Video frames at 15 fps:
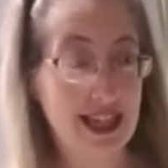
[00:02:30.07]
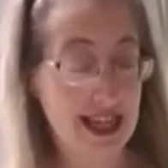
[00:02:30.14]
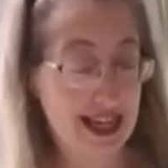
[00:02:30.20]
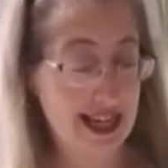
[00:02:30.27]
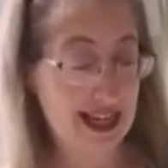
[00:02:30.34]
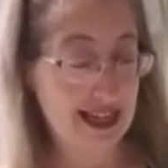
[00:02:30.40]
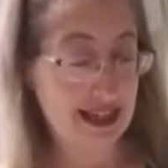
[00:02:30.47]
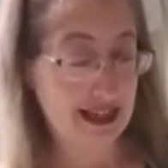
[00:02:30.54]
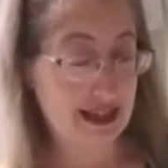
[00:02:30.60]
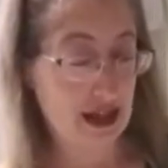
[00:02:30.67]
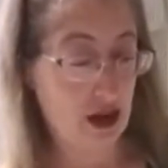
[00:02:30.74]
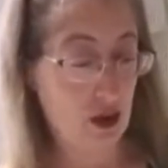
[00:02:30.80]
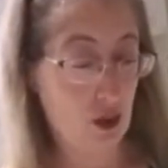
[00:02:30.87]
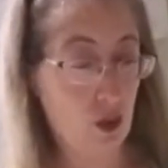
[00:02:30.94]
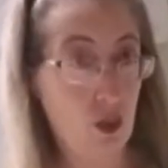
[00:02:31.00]
is
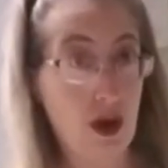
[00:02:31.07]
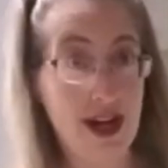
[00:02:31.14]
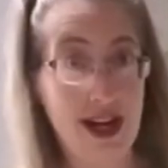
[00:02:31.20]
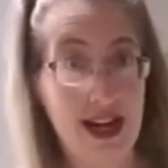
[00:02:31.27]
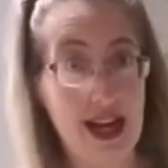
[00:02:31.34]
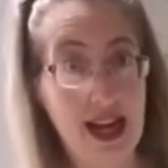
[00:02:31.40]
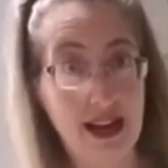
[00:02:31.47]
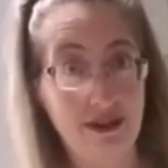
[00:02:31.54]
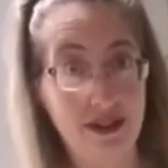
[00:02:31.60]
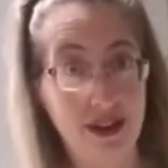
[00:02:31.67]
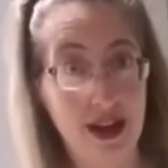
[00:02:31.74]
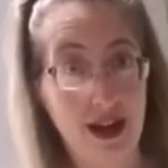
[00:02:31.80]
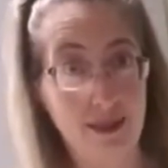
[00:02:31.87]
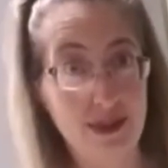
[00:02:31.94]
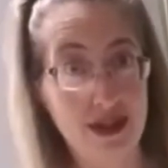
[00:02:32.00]
1.5
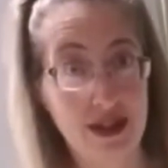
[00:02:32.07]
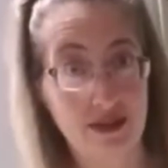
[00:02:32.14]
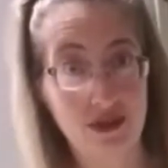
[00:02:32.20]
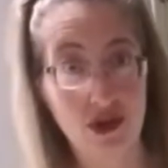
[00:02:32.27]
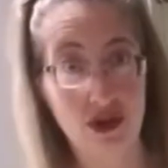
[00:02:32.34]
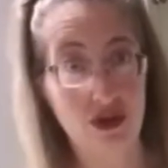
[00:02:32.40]
cups of just